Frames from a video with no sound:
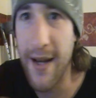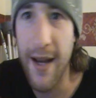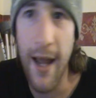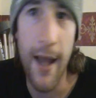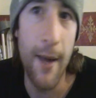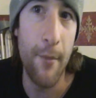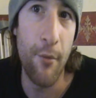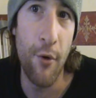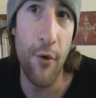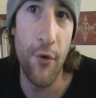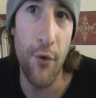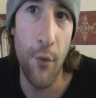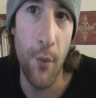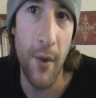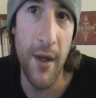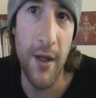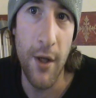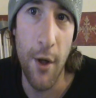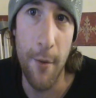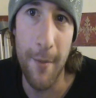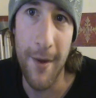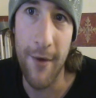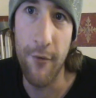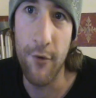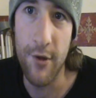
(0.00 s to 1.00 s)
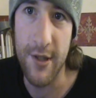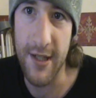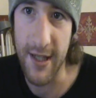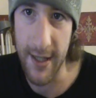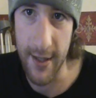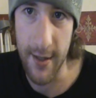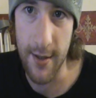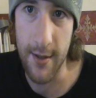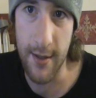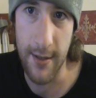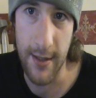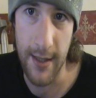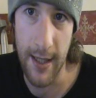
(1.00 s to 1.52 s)
my neighbour at the window being
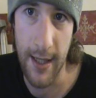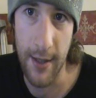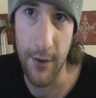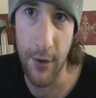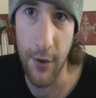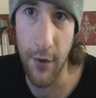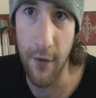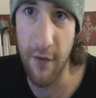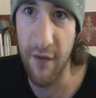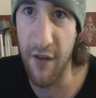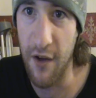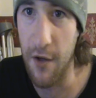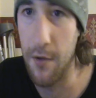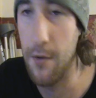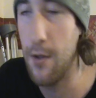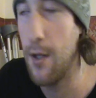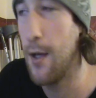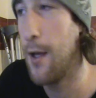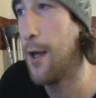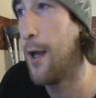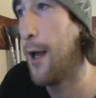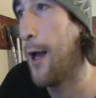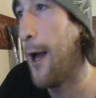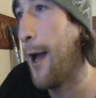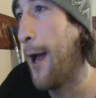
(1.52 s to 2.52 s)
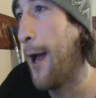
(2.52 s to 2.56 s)
ridiculously loud on the phone.